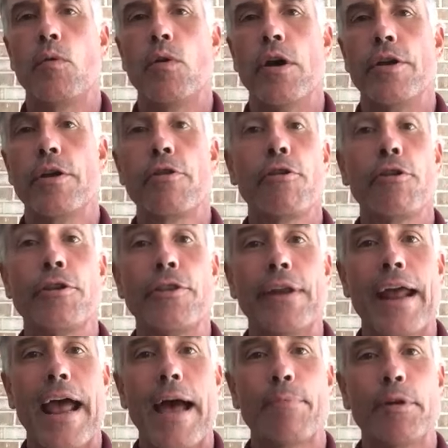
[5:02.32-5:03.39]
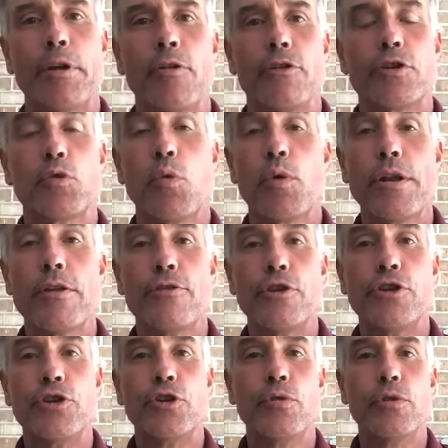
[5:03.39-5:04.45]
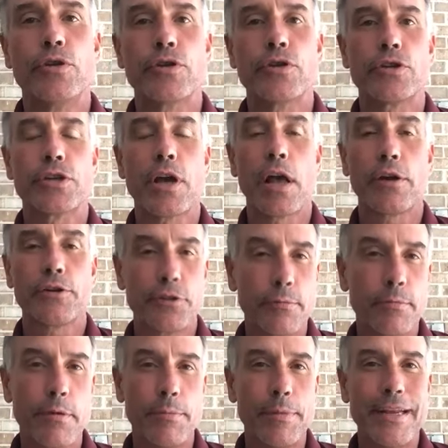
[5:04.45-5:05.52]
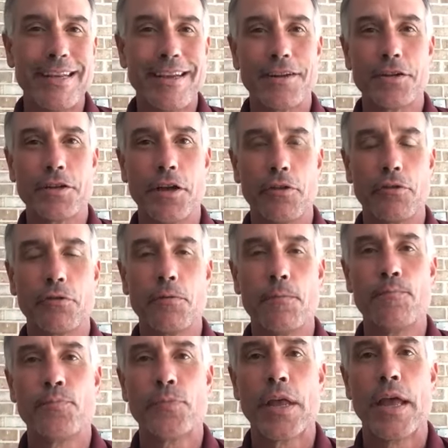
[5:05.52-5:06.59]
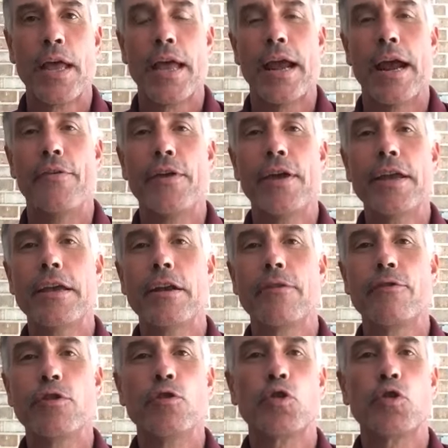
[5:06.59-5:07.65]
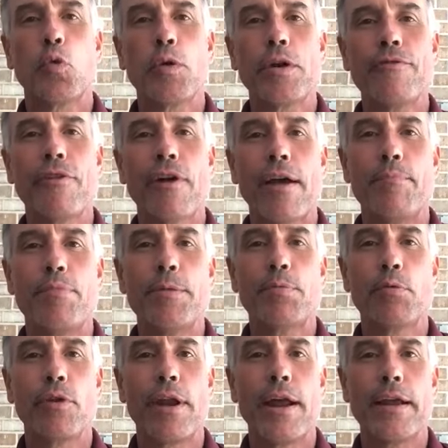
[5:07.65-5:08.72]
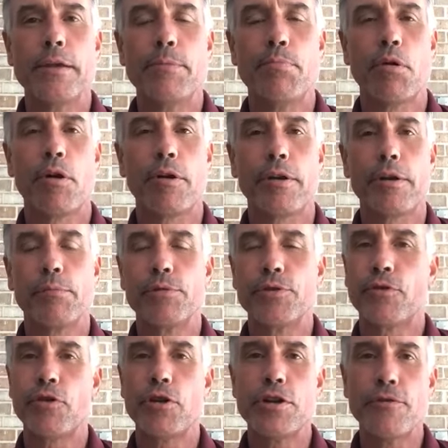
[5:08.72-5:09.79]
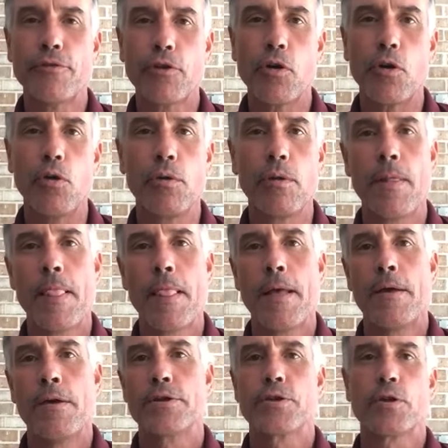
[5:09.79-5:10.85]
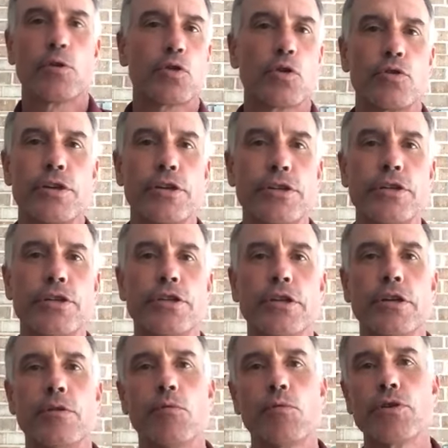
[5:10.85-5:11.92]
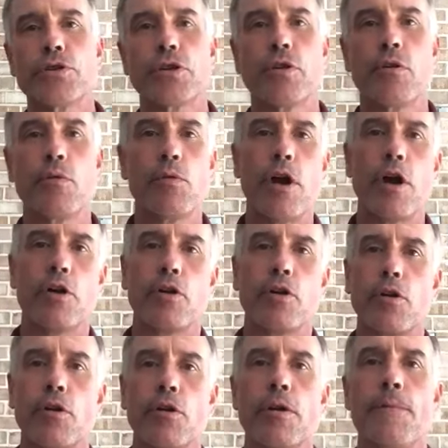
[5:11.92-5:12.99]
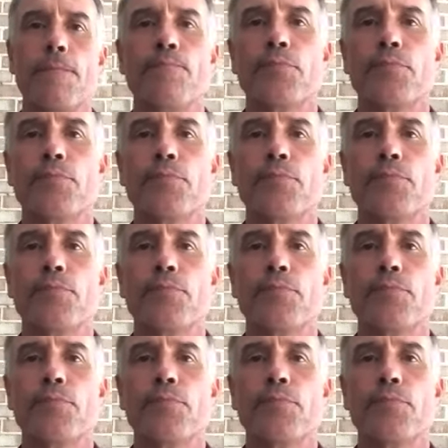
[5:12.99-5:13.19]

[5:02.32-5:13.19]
Another thing that happened on the 20th of June is our scholarship committee got together and they interviewed 25 people at Aggie Park. It was very difficult. Social distancing occurred.